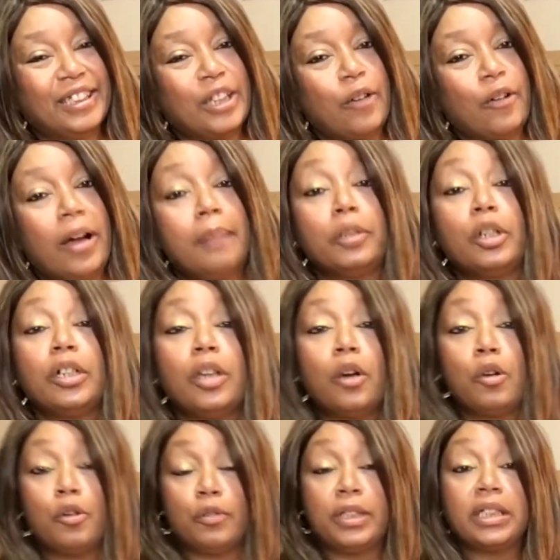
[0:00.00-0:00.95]
So I'm
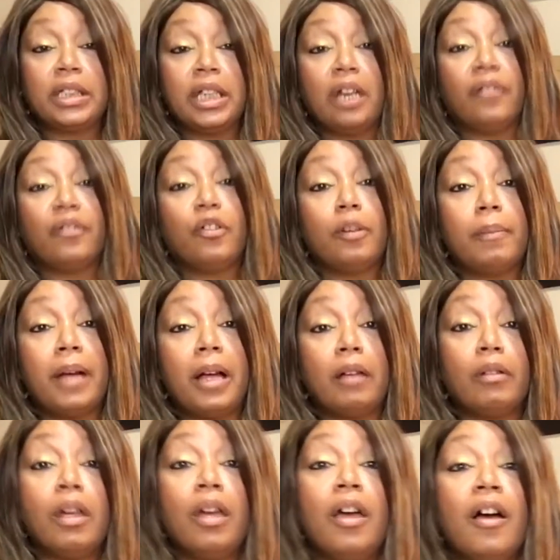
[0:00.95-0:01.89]
going to hold this here for
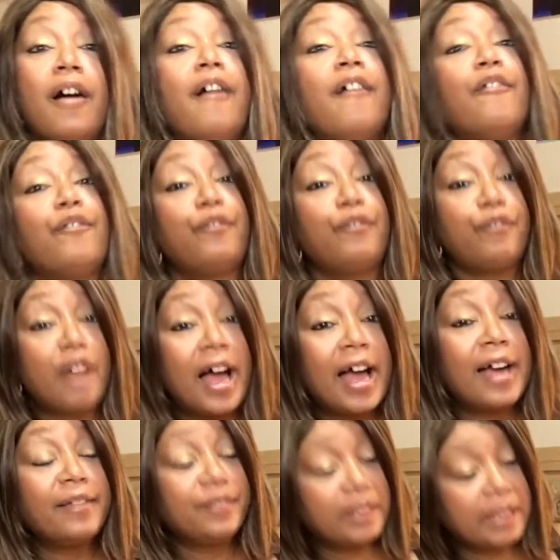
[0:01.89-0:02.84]
about
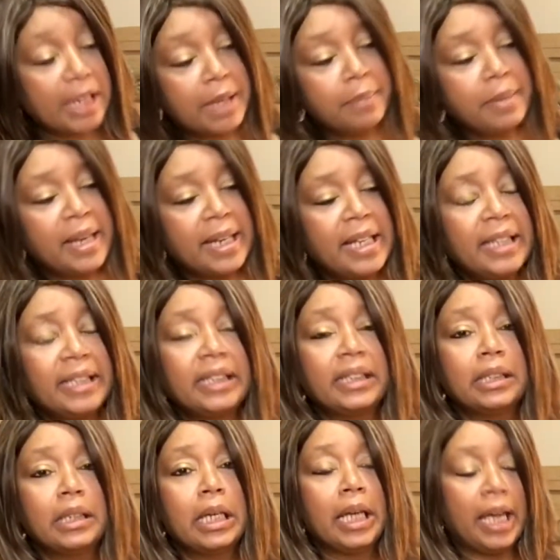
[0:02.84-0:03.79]
5-10
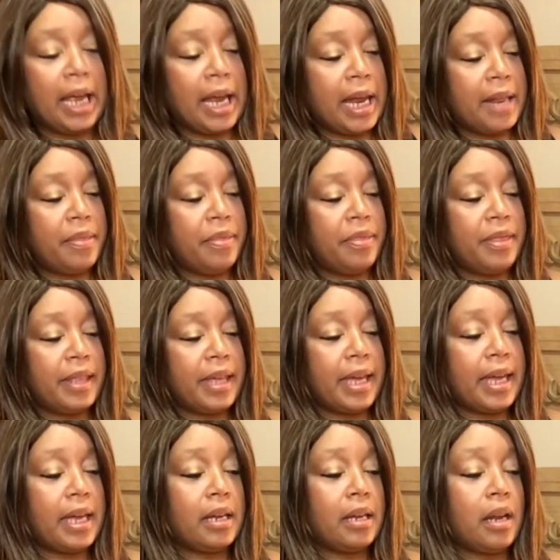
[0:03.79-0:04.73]
minutes, and
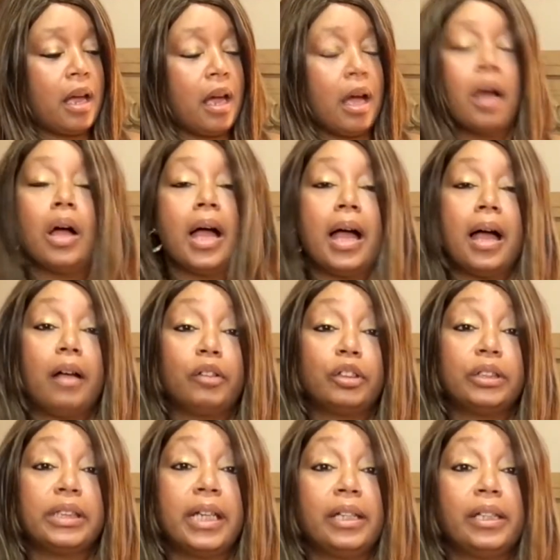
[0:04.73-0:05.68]
then
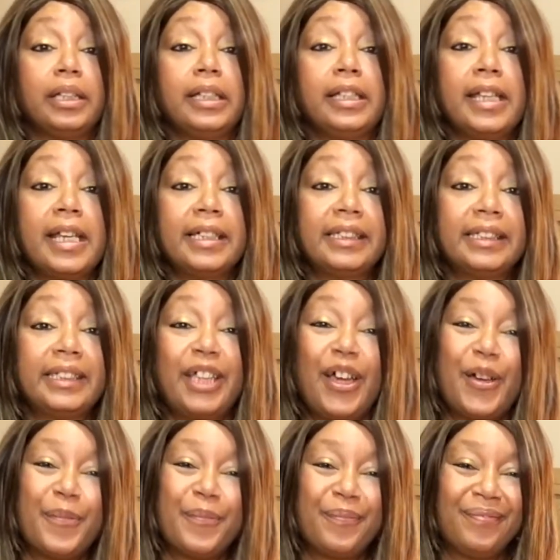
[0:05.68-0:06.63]
I'll tell you the next
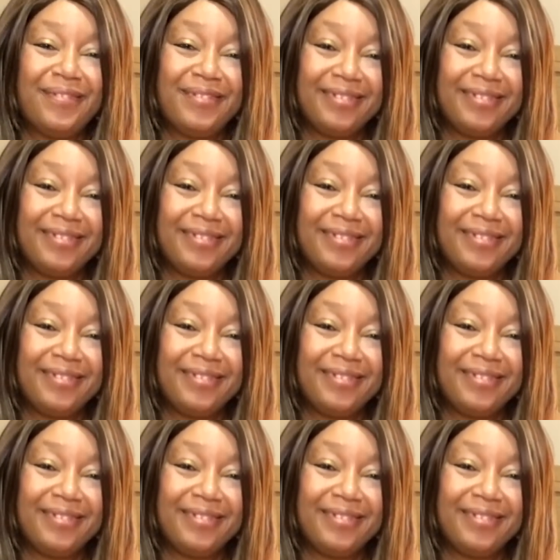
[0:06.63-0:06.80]
step.